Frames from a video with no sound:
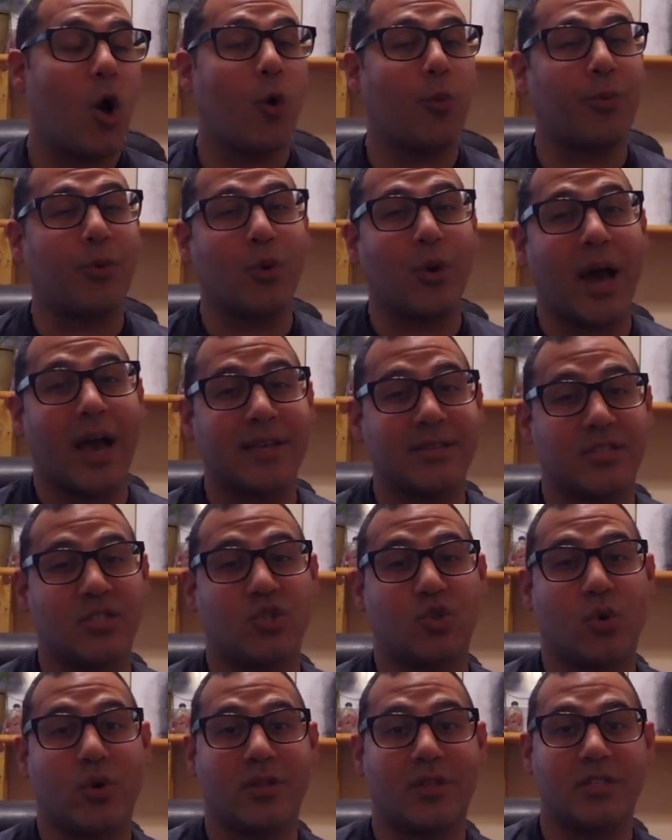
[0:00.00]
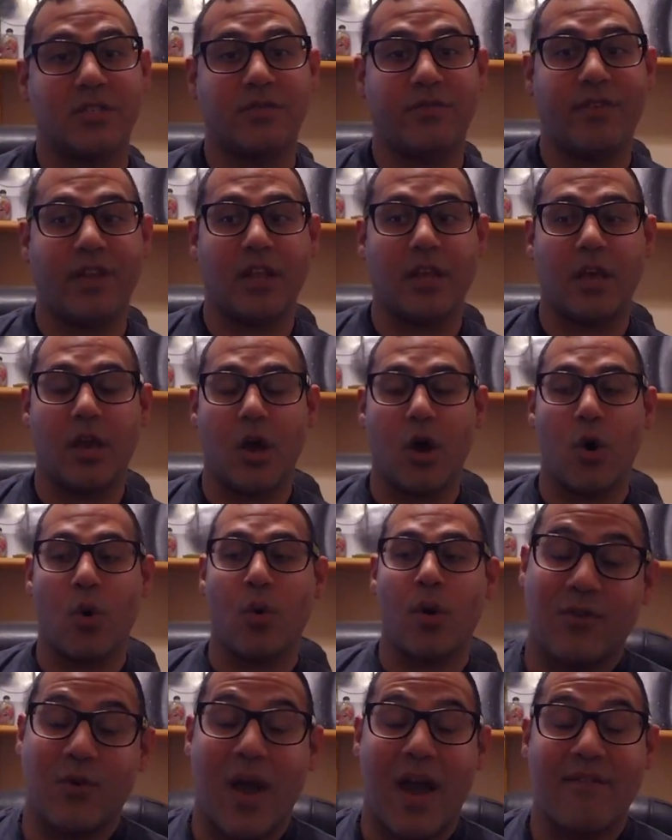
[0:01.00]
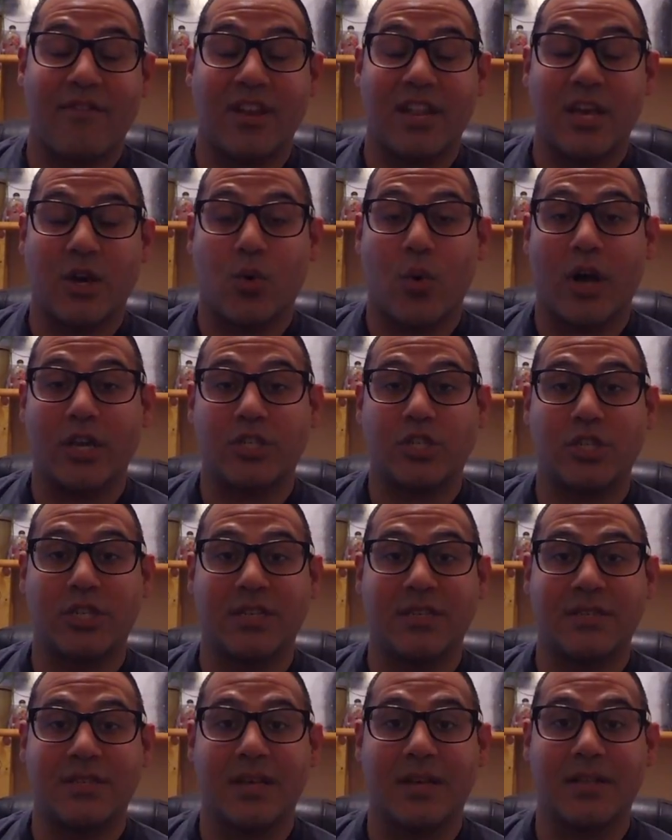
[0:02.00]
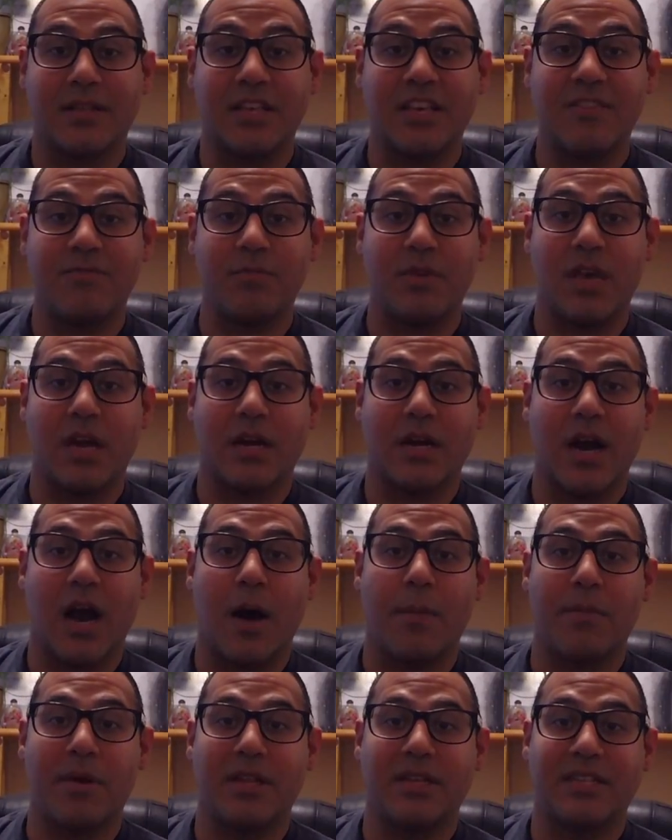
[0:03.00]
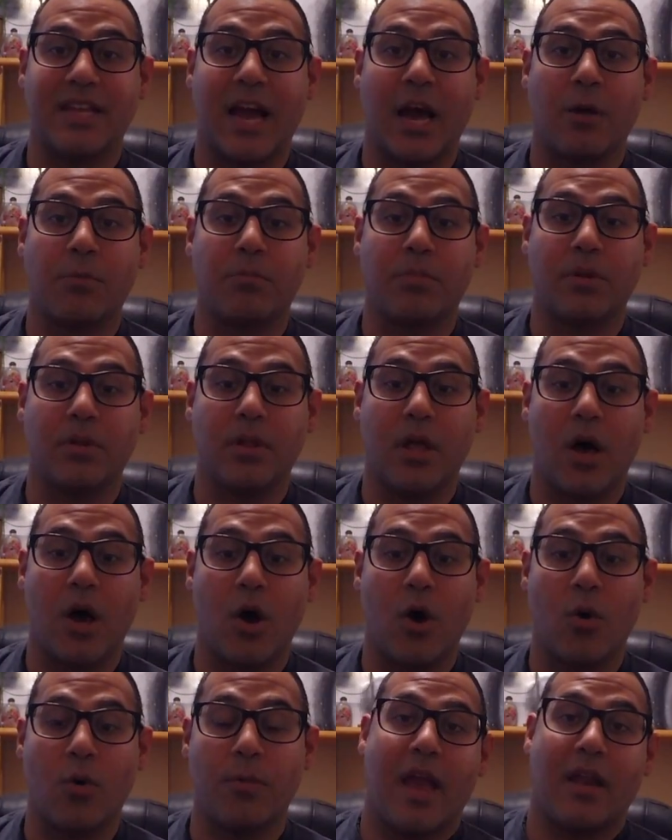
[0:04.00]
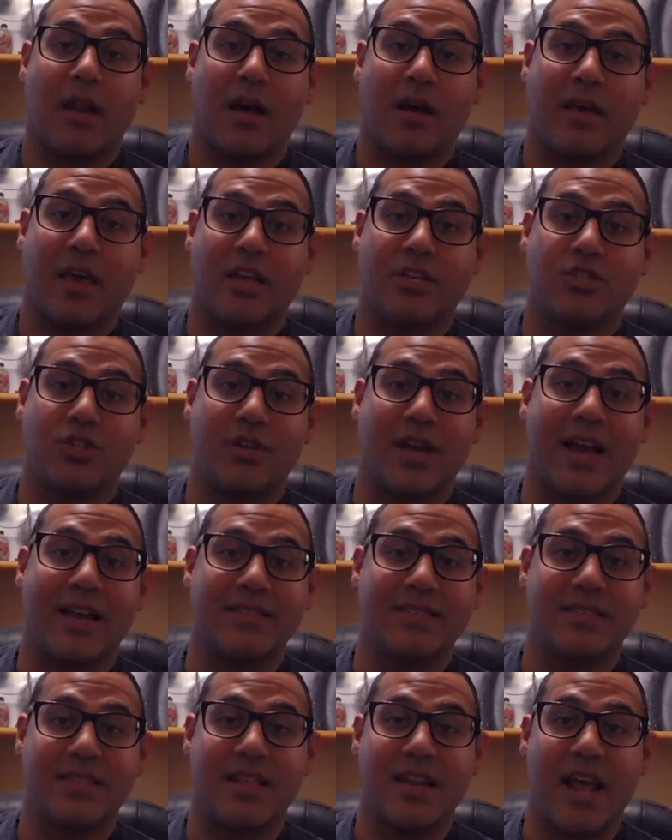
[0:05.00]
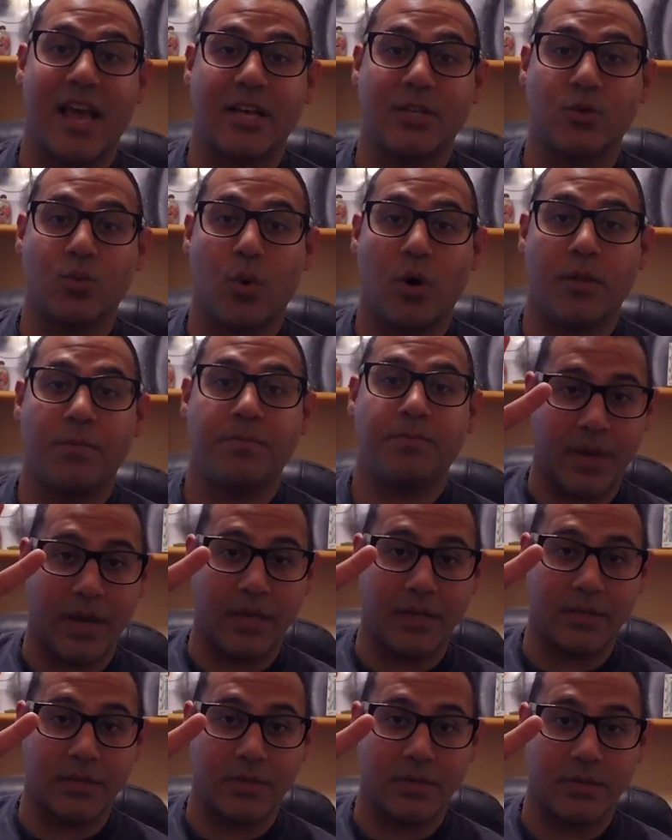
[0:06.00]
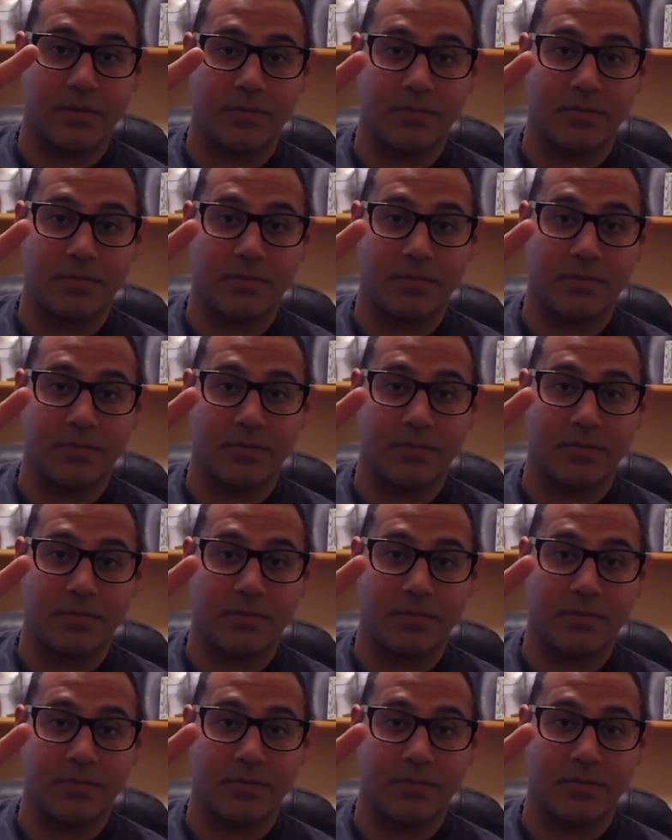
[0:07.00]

hope you guys enjoyed this video. If you have any questions, leave me a comment down below, and I'll catch you guys in the next one. Peace.